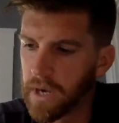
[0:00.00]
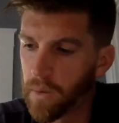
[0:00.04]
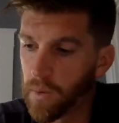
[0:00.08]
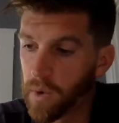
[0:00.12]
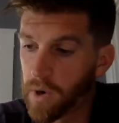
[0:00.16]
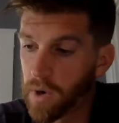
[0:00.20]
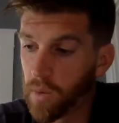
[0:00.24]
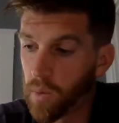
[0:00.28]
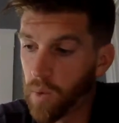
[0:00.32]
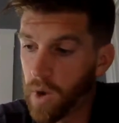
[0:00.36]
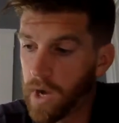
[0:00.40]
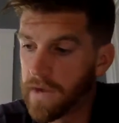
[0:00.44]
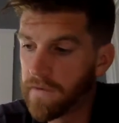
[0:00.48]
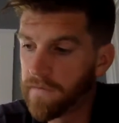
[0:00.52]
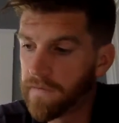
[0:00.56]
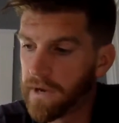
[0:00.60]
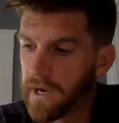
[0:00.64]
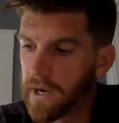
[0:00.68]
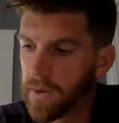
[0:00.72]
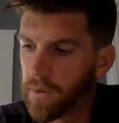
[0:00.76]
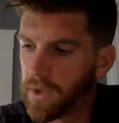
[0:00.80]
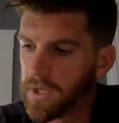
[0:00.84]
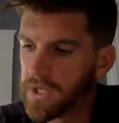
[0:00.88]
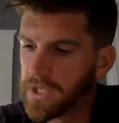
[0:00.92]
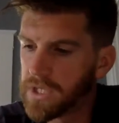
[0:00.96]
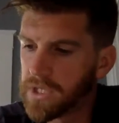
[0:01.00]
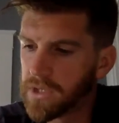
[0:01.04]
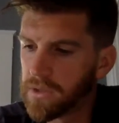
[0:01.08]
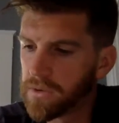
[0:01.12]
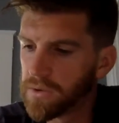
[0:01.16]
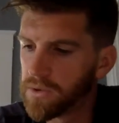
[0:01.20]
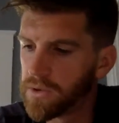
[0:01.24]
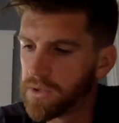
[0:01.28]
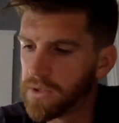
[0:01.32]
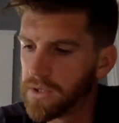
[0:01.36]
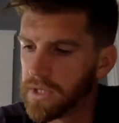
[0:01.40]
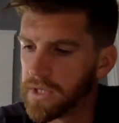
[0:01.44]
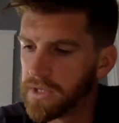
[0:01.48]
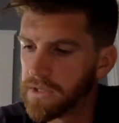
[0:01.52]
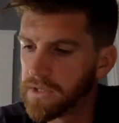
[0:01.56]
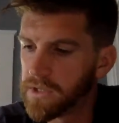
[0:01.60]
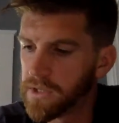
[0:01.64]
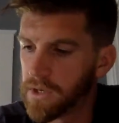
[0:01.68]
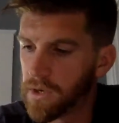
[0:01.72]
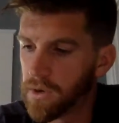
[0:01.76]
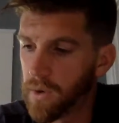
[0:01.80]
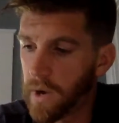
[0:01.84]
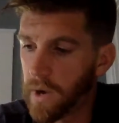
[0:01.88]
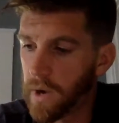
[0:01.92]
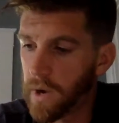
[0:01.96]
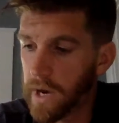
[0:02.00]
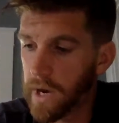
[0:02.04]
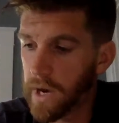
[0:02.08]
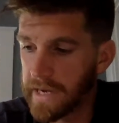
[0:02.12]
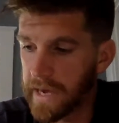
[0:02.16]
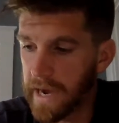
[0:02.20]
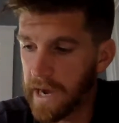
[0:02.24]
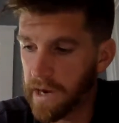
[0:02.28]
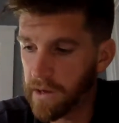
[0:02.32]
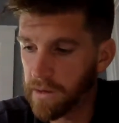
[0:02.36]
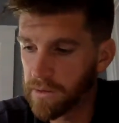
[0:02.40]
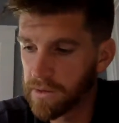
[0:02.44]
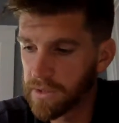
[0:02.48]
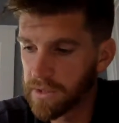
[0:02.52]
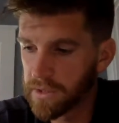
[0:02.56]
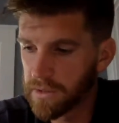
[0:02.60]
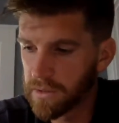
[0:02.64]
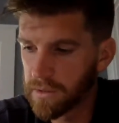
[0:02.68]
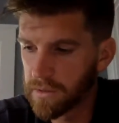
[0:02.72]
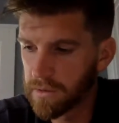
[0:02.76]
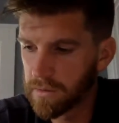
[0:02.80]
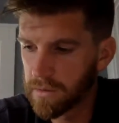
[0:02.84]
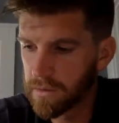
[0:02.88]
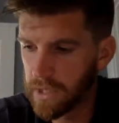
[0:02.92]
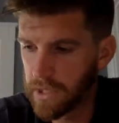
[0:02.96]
"I want a wife and I want children, so I need a house.